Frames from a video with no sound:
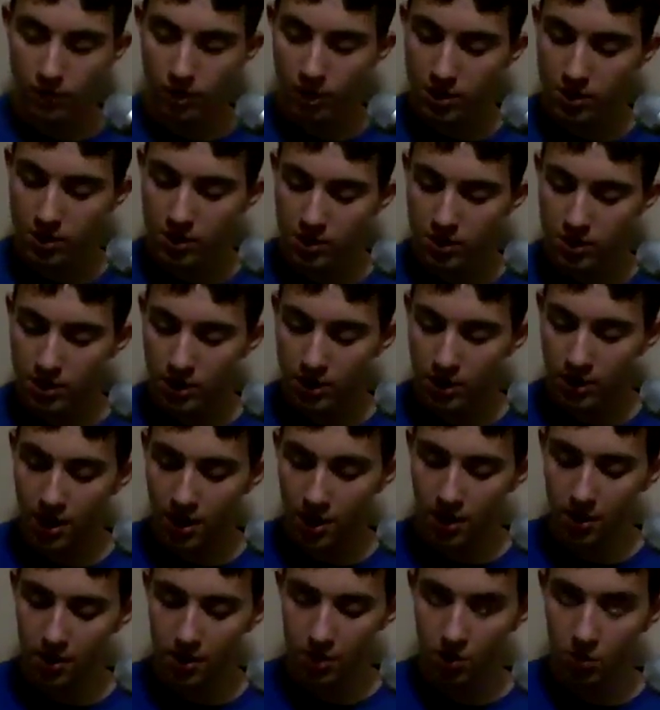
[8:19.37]
You guys can see
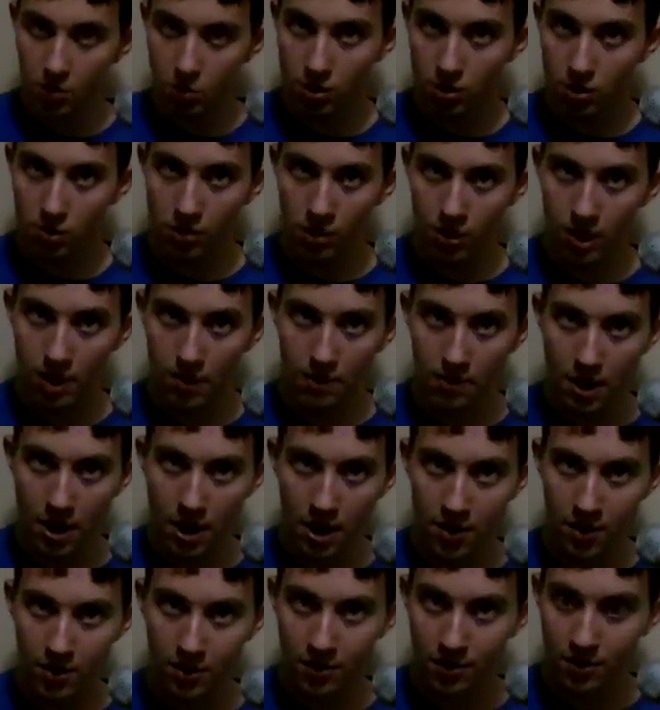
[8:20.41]
that. The wood grain
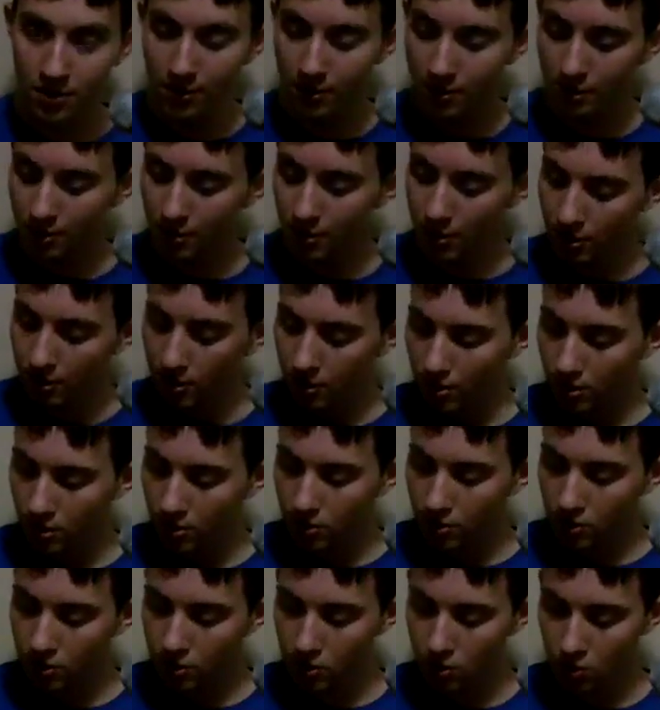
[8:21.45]
pattern.
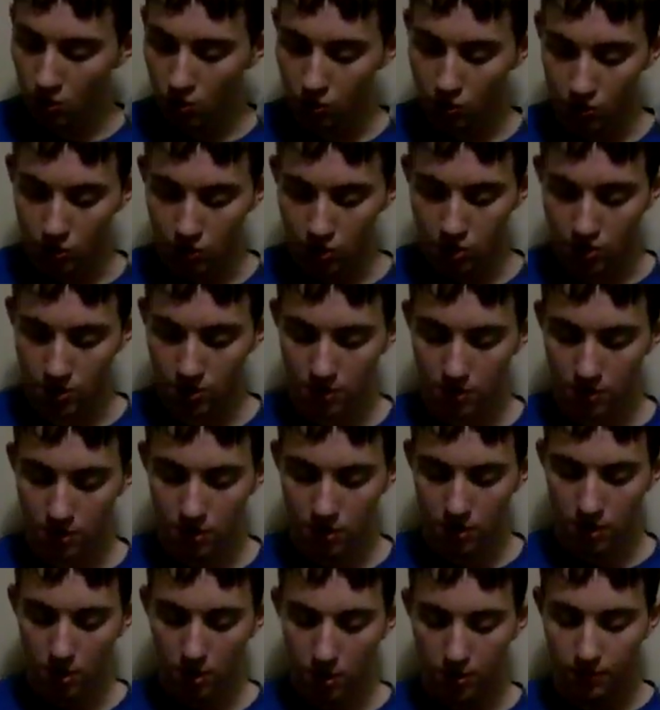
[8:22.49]
Just gorgeous.
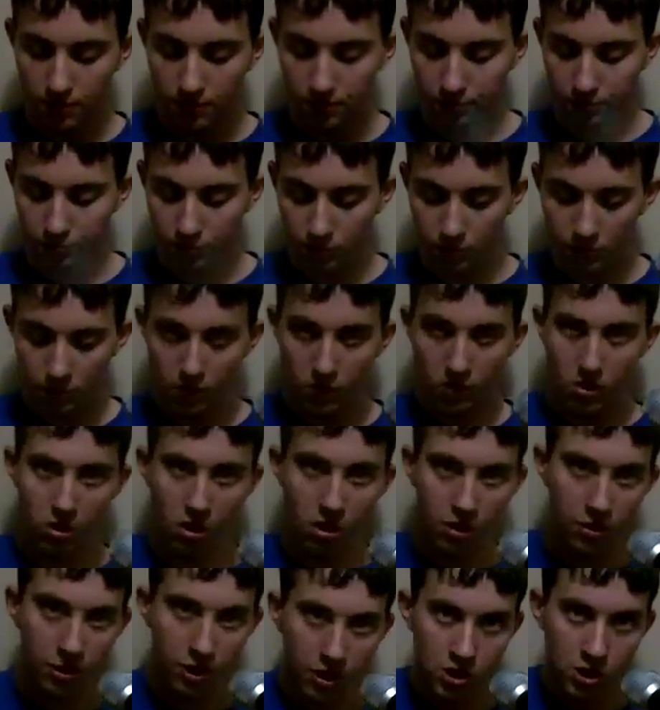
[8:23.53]

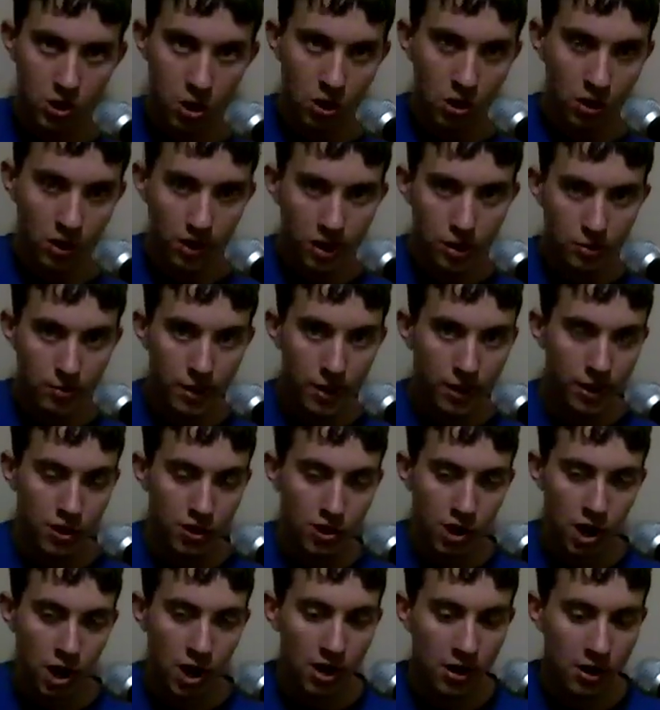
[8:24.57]
The guitar is made
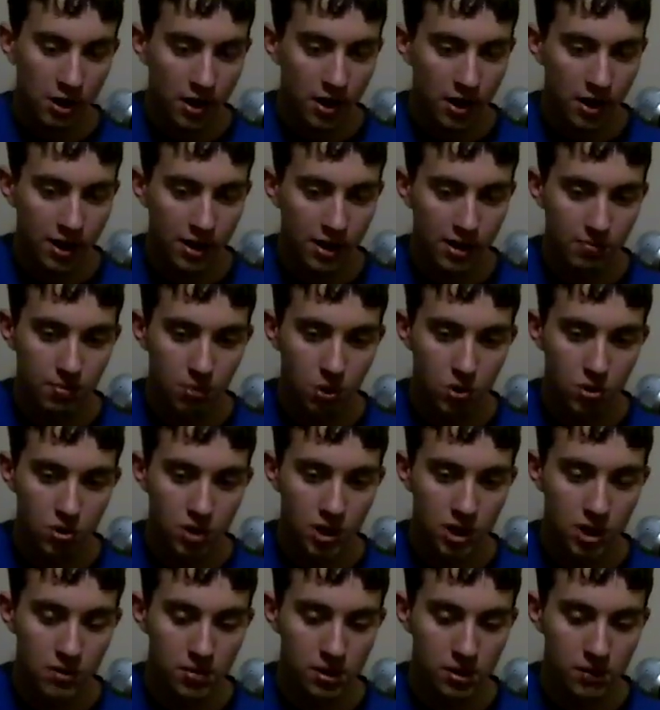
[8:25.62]
in China, as
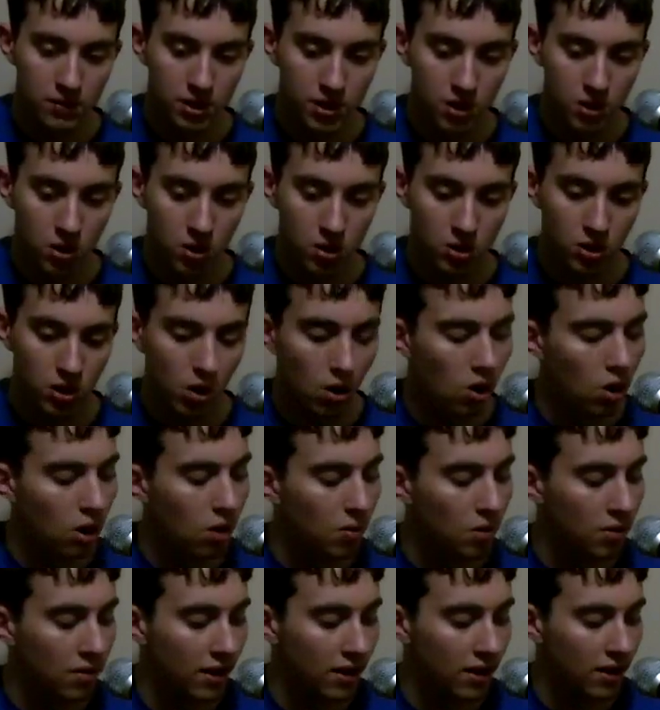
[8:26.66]
most inexpensive guitars
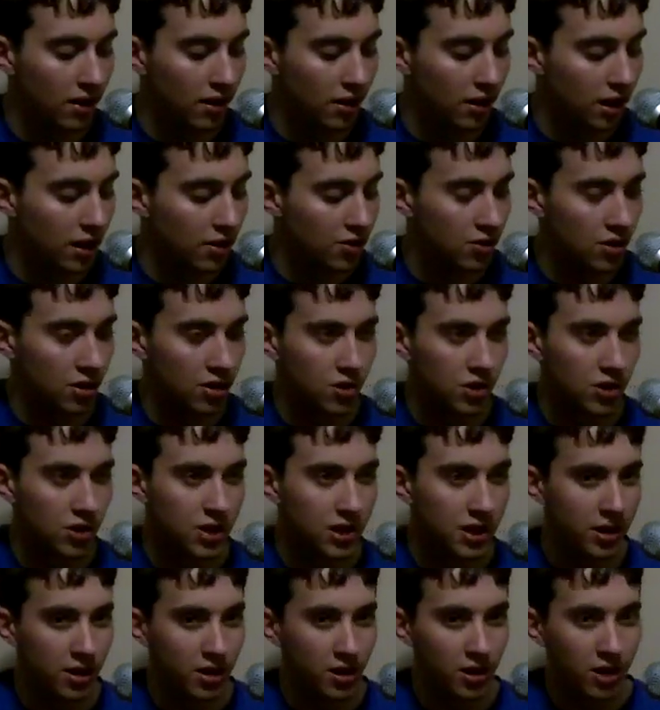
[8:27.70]
are, but like as you could
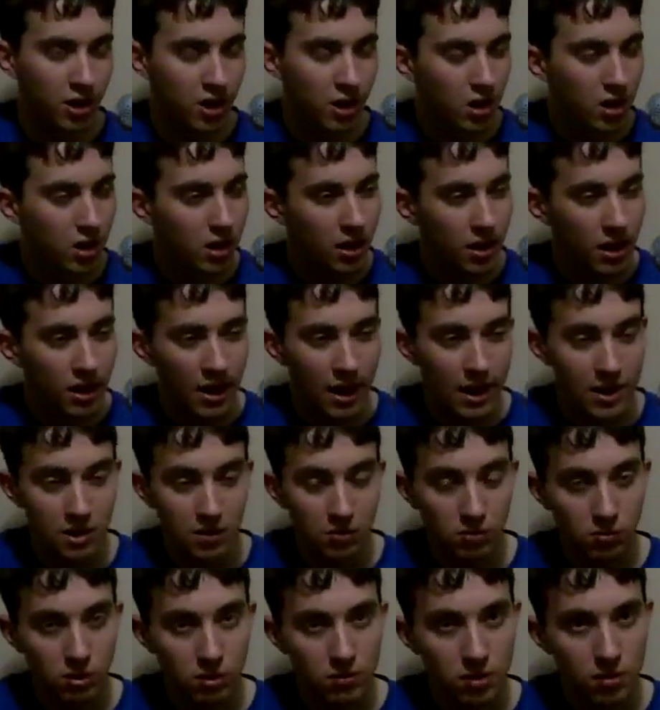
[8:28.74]
just hear, it has
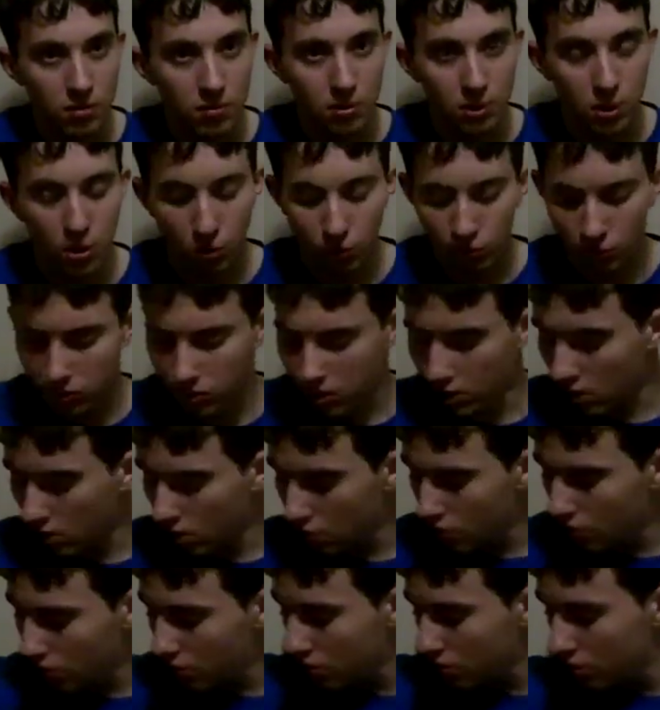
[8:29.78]
a really beautiful
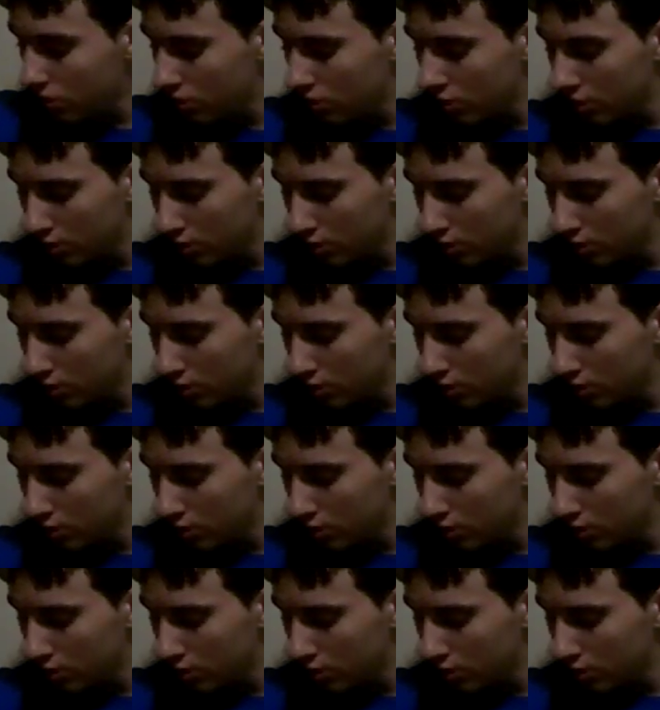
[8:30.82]
tone.